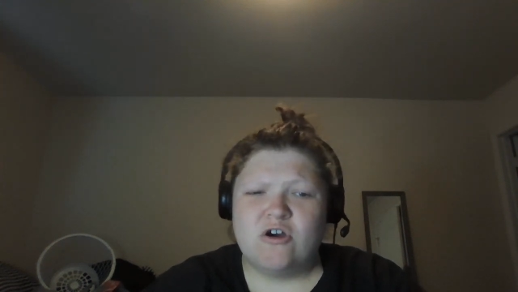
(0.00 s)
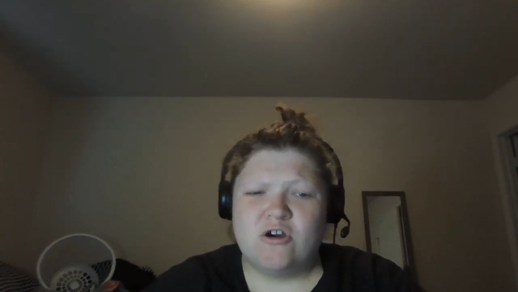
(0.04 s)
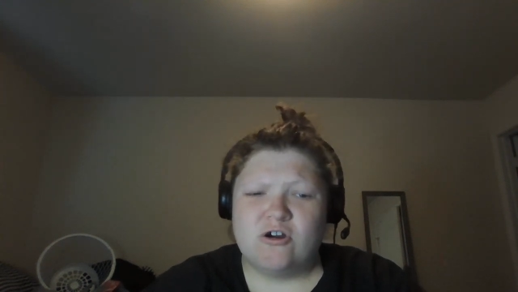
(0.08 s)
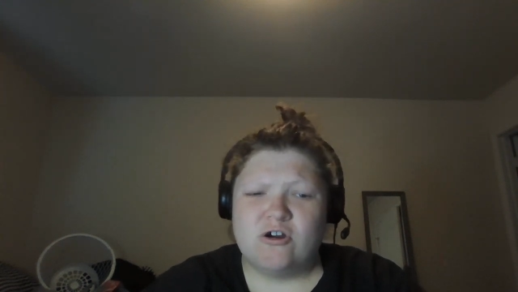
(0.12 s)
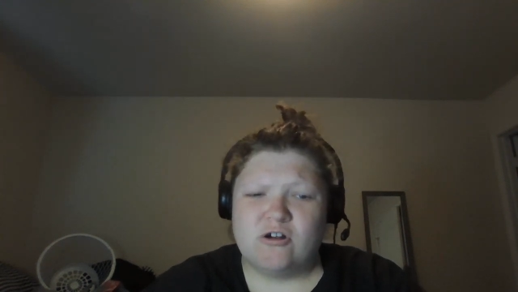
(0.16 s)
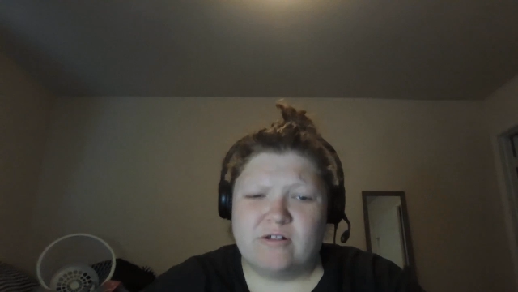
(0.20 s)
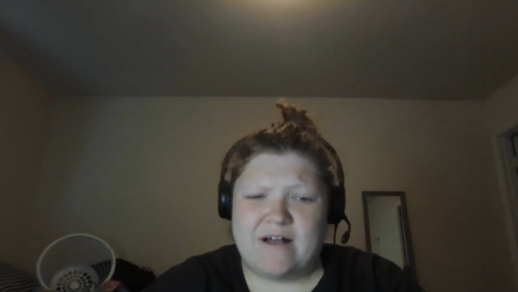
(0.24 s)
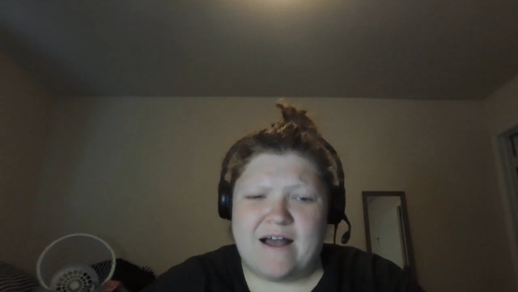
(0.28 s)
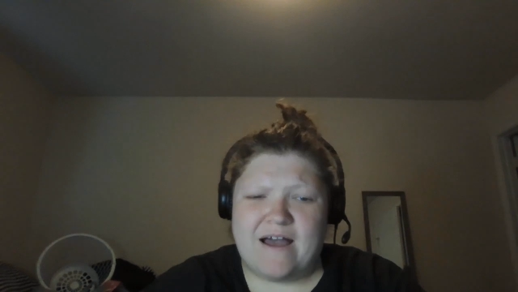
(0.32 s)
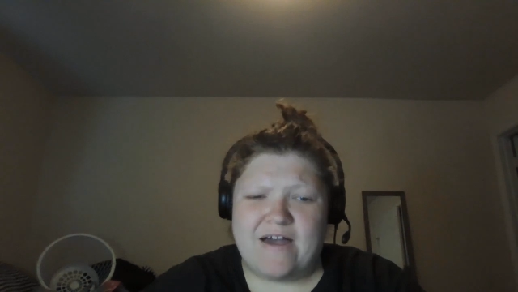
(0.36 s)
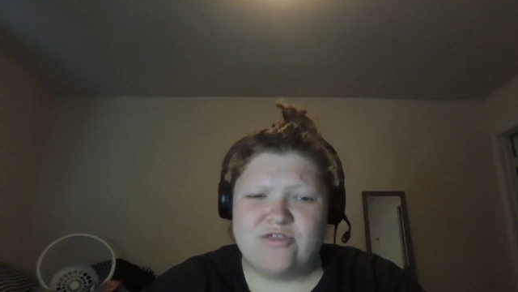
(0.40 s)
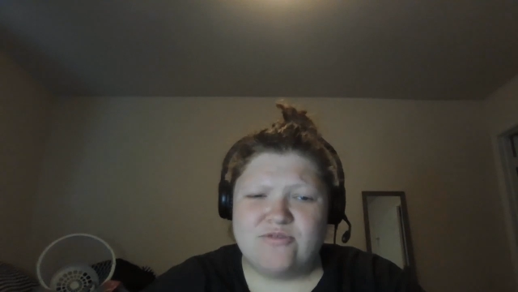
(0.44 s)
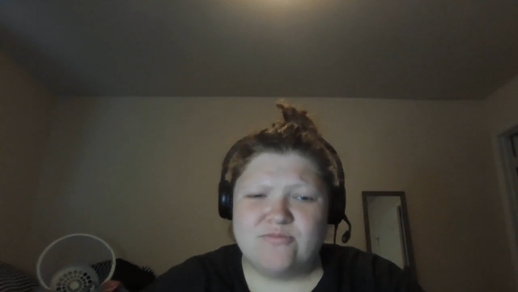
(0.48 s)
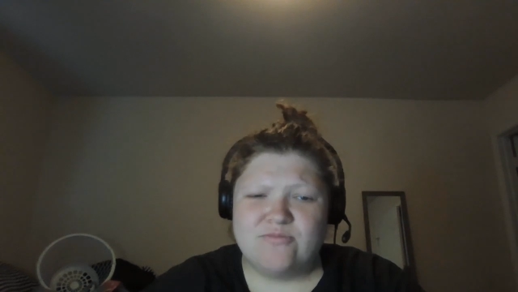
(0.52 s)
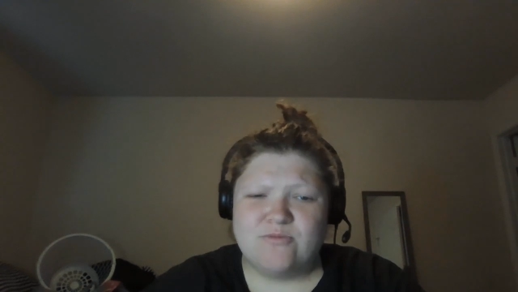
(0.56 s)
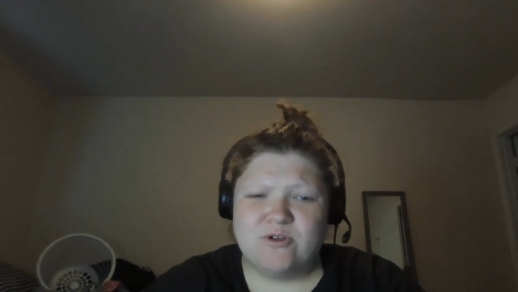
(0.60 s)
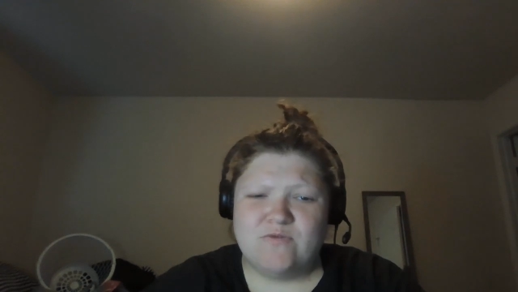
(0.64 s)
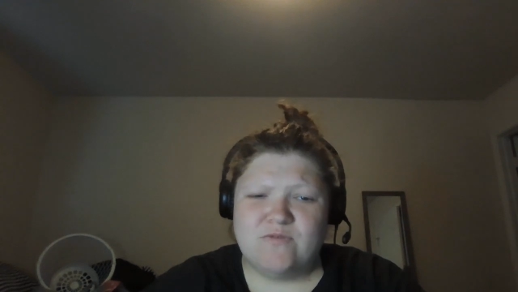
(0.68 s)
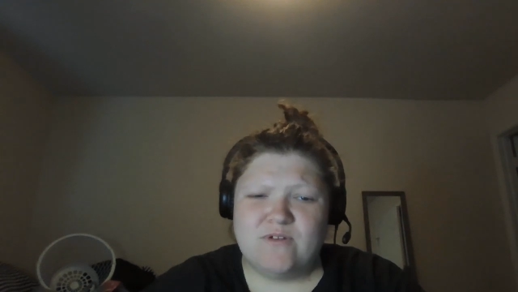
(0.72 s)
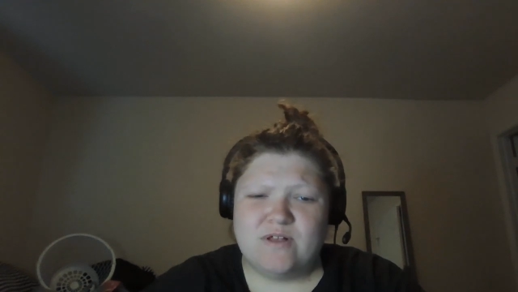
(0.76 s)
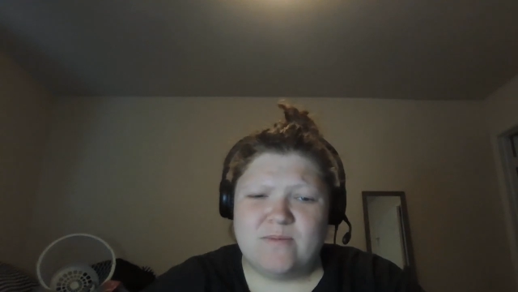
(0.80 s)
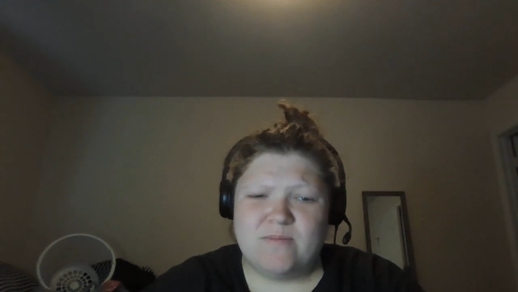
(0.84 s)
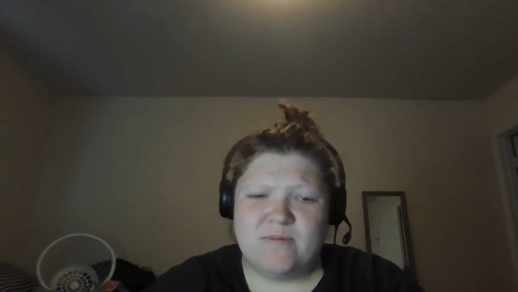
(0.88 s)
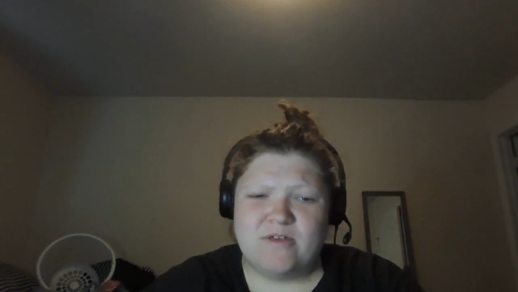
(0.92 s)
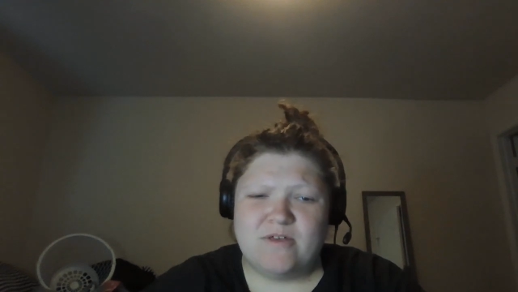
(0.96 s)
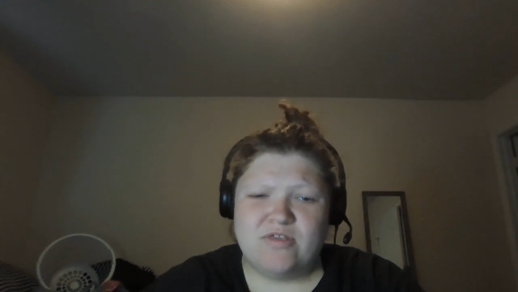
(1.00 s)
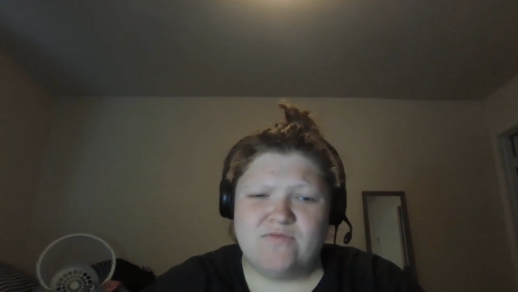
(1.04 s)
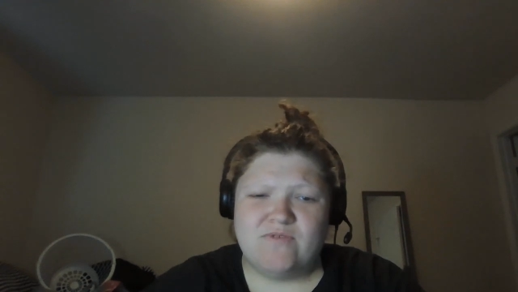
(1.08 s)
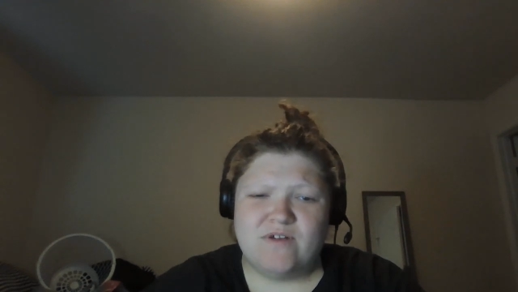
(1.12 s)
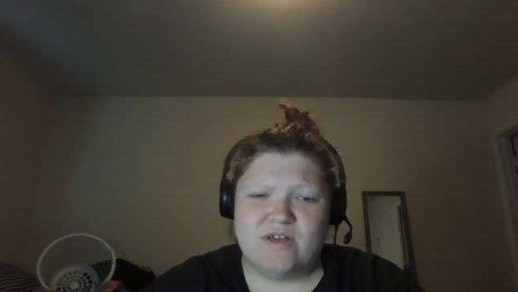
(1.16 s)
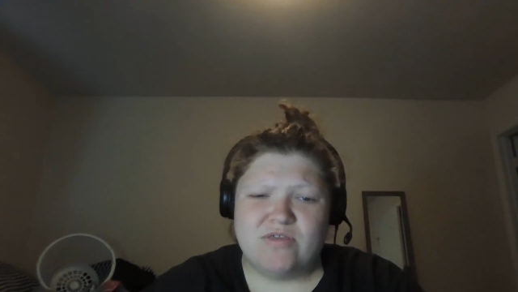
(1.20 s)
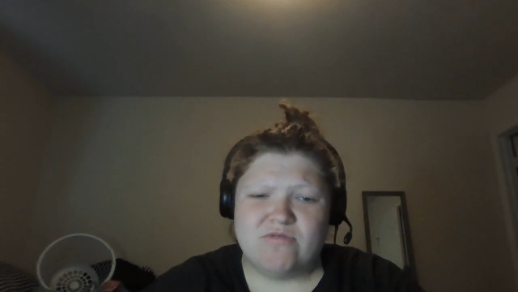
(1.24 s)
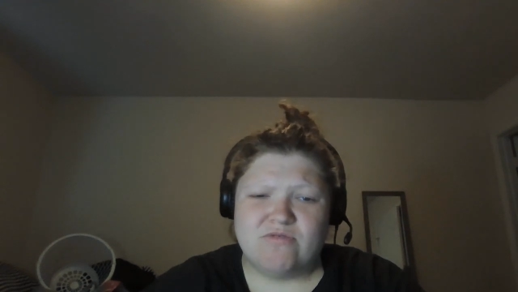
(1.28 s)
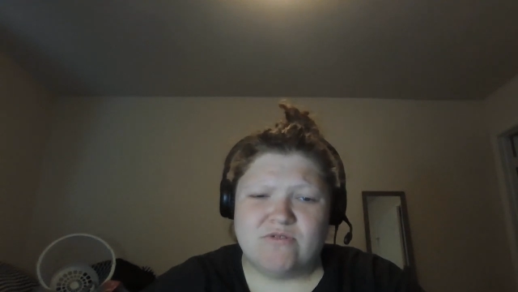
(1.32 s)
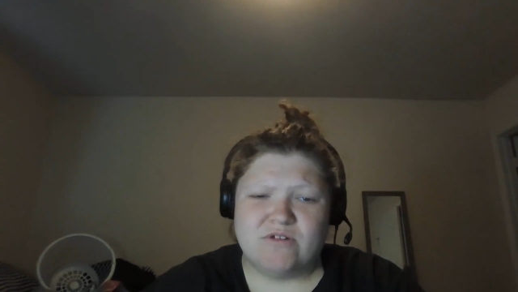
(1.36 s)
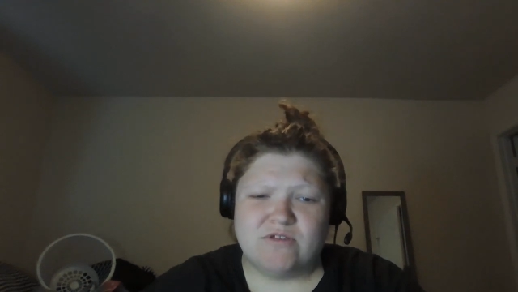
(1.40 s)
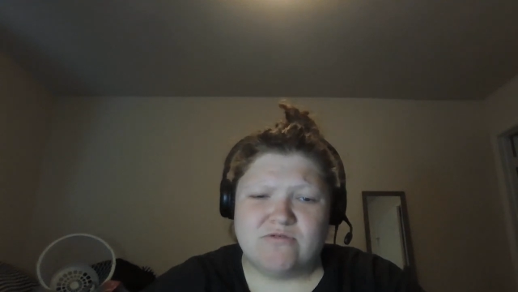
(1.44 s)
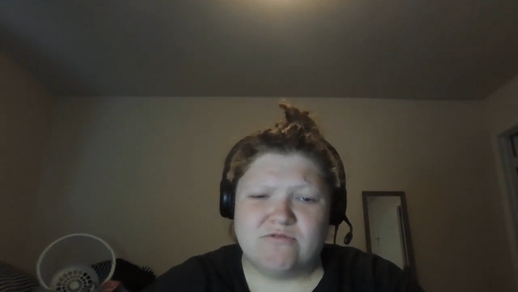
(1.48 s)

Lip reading: Her last movie, The Misfits,